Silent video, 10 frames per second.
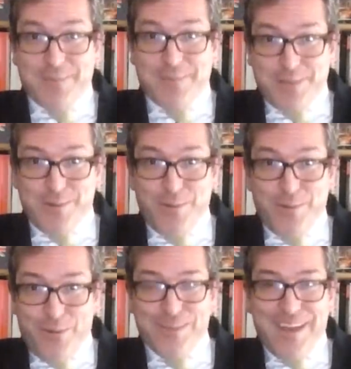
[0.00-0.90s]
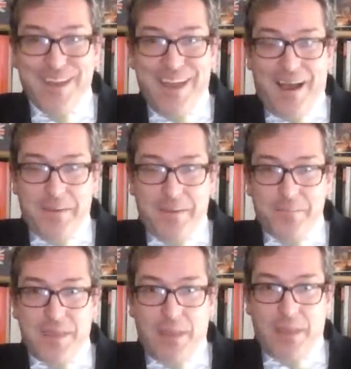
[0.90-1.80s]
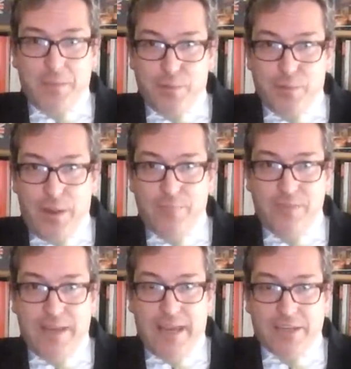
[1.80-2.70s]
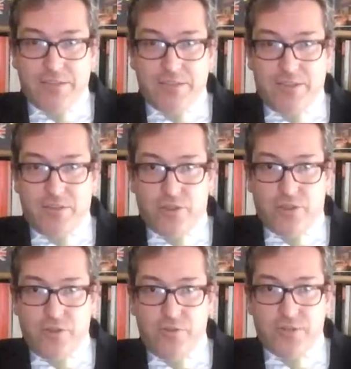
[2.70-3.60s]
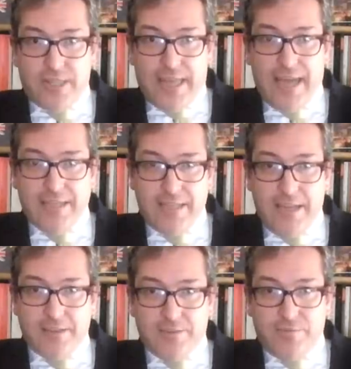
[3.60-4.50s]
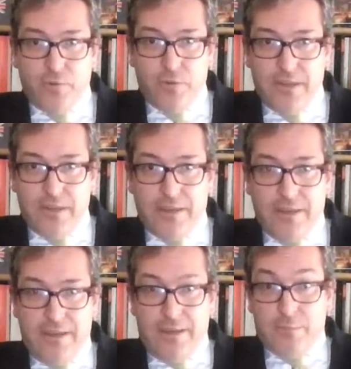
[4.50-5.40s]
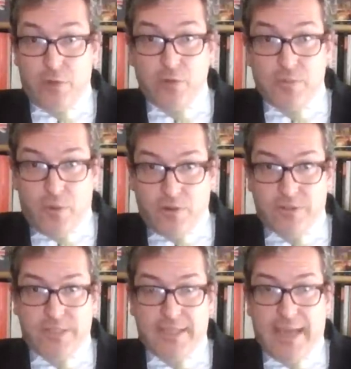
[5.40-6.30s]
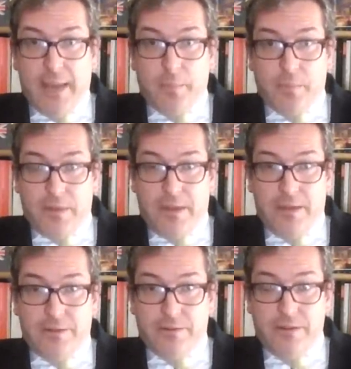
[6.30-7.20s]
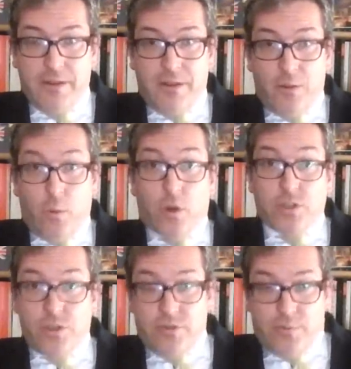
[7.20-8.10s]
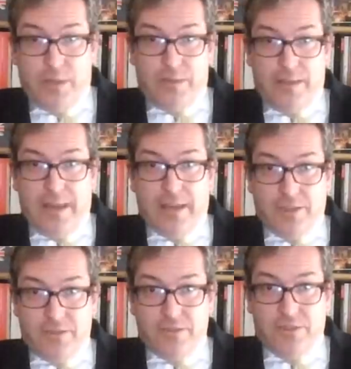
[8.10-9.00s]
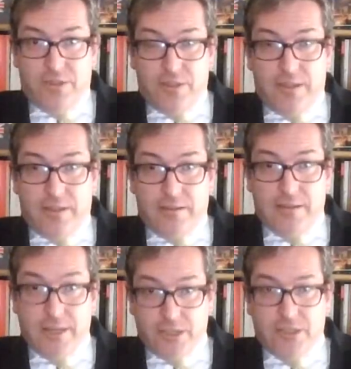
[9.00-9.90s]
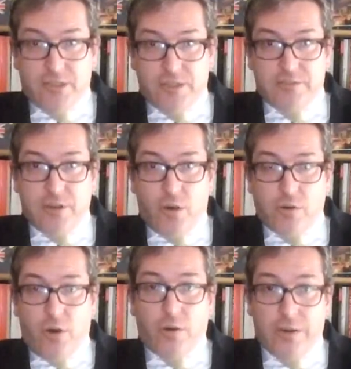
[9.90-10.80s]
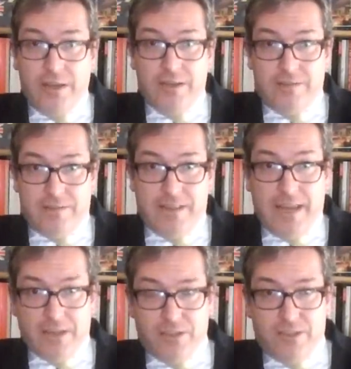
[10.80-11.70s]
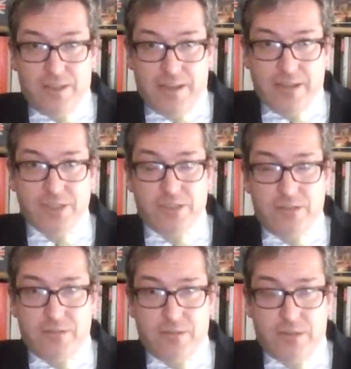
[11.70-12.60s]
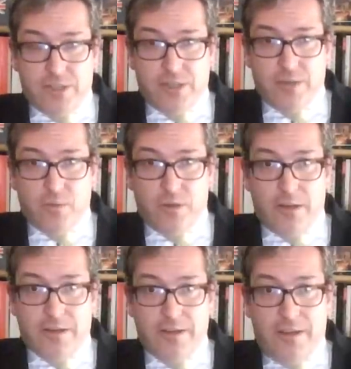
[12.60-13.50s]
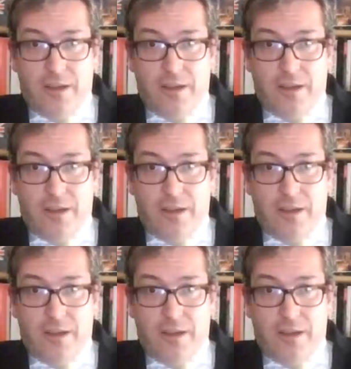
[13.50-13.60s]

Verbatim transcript: absolute norm, um, but a primary election to choose the candidates for the pro democracy camp in what should have been the elections to the legislature in Hong Kong. The elections to the legislature were,